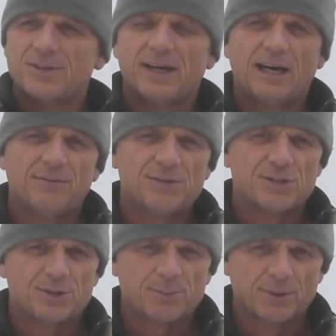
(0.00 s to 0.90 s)
have
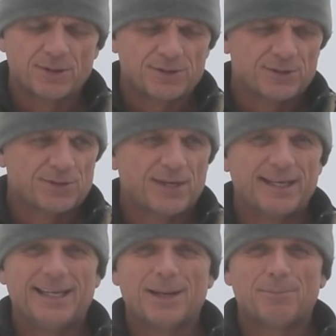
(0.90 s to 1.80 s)
these experiences,
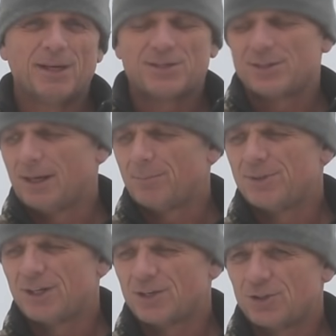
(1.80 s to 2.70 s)
get messed up,
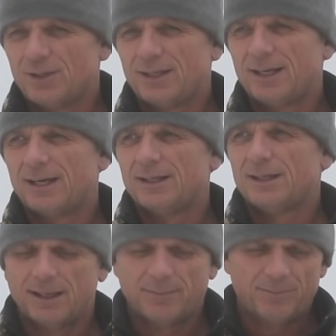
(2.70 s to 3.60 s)
potentially get
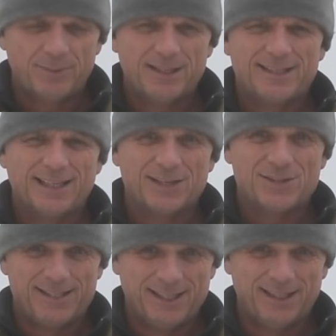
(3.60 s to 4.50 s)

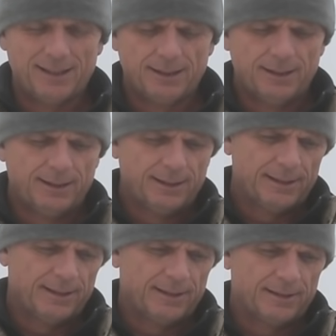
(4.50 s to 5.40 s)
PTSD,
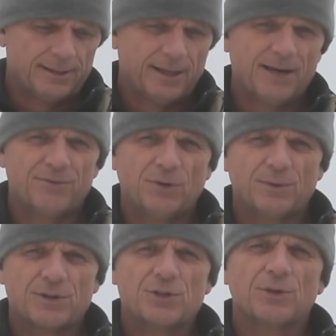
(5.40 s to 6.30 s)
and have
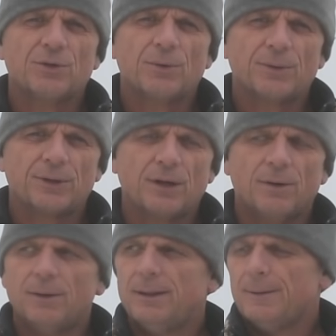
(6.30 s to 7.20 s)
nowhere to turn, nowhere to
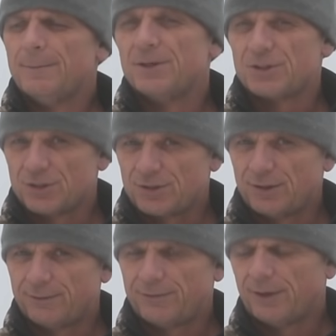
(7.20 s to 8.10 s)
go. It's just not